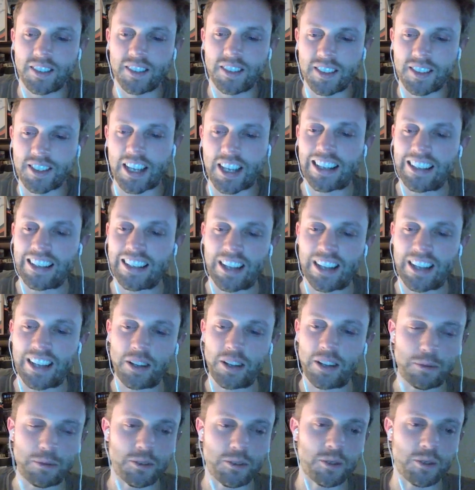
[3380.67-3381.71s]
secondary
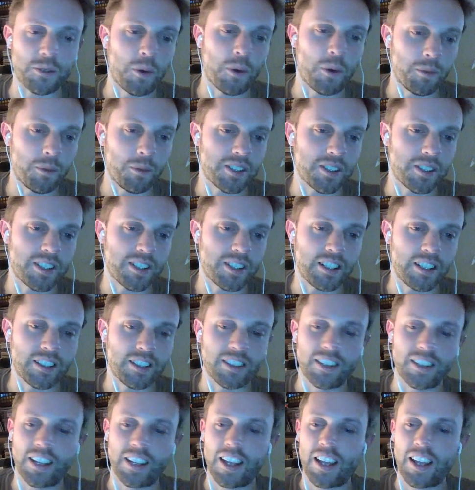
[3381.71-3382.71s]
hipster moment of zenith.